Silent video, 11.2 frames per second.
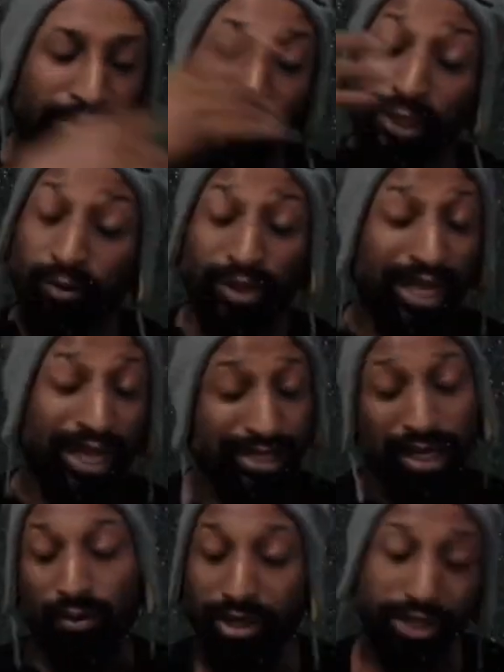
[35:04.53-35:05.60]
Because when I say
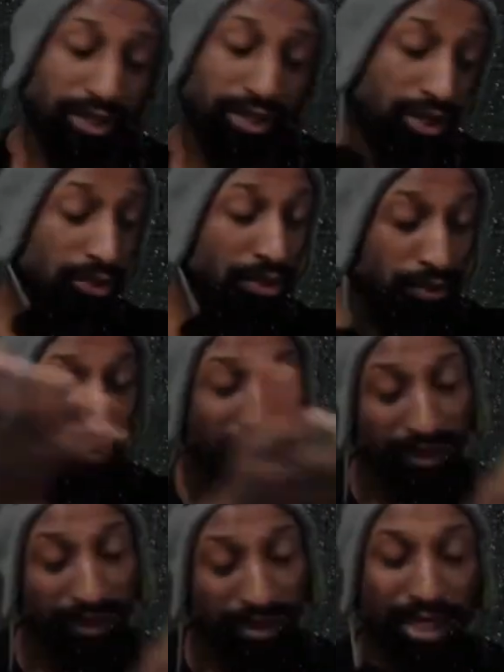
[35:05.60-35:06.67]
what is you, you
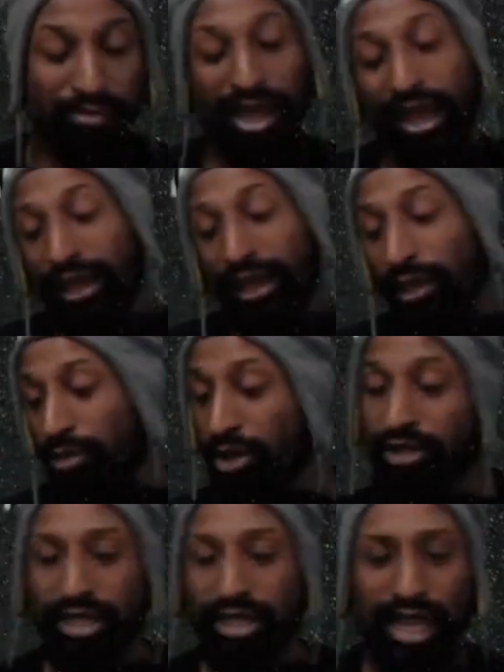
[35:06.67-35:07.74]
think the meatbag and the
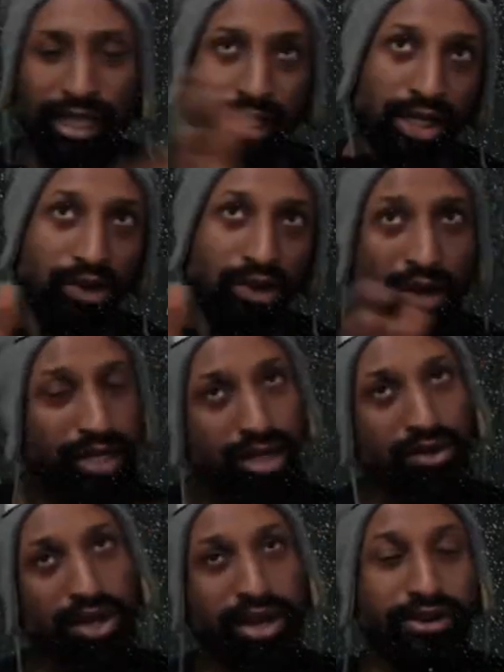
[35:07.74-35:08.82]
personality. No, I
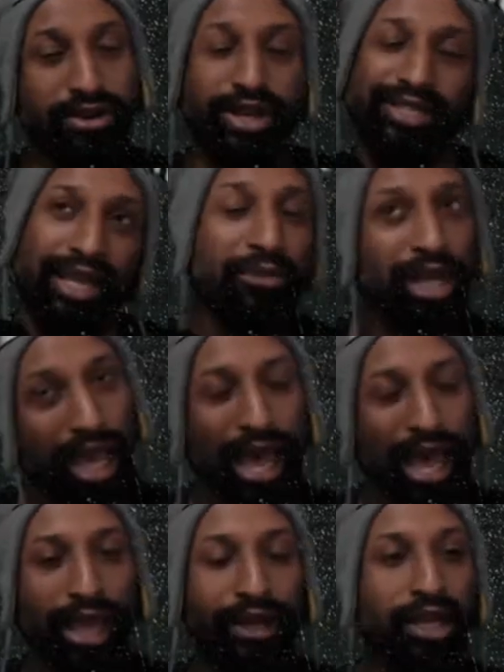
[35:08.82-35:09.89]
don't, Arius. I'm a
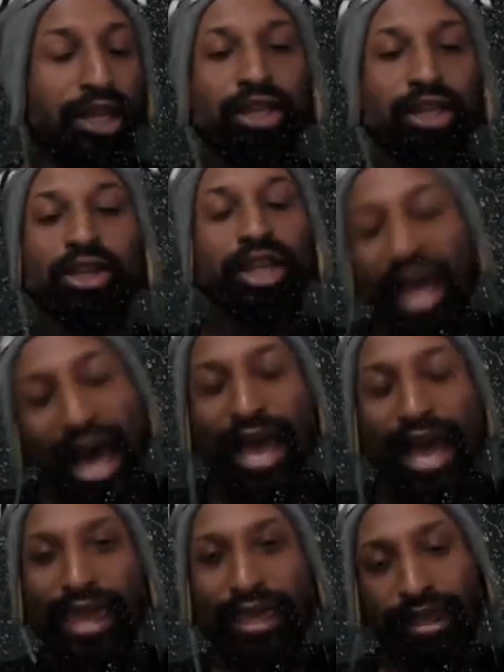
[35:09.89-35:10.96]
god. You're
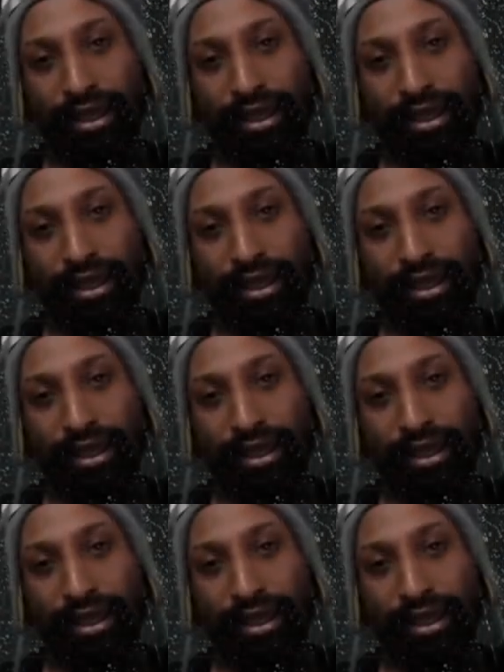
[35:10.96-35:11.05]
lying.